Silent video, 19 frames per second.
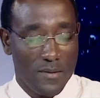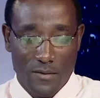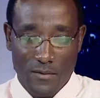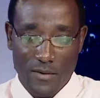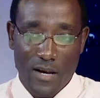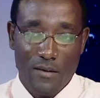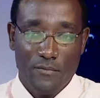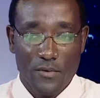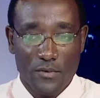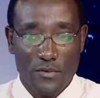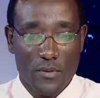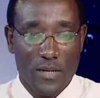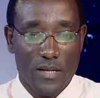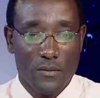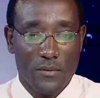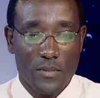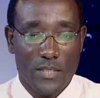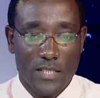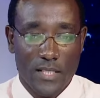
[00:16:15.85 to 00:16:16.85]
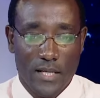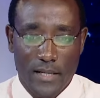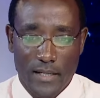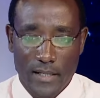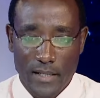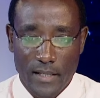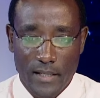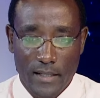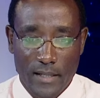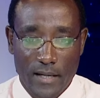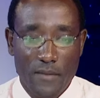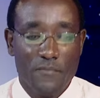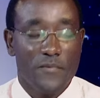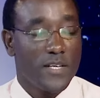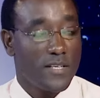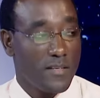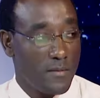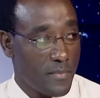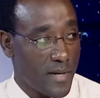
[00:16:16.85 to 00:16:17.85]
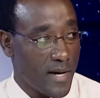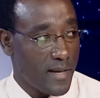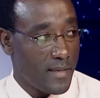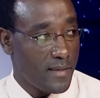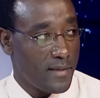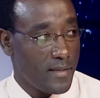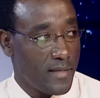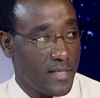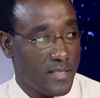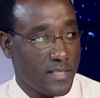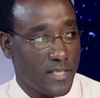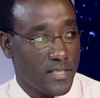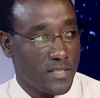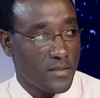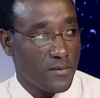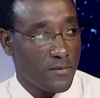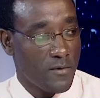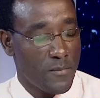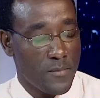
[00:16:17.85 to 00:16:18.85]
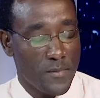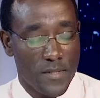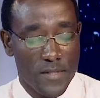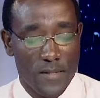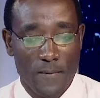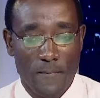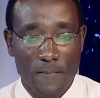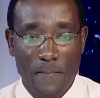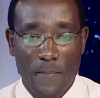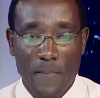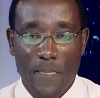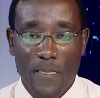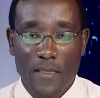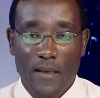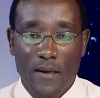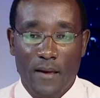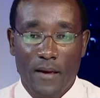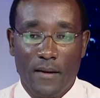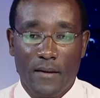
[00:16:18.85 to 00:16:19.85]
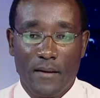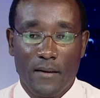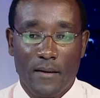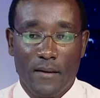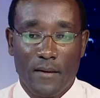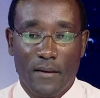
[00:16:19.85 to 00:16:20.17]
we have 41 which are infected by intestinal worms. And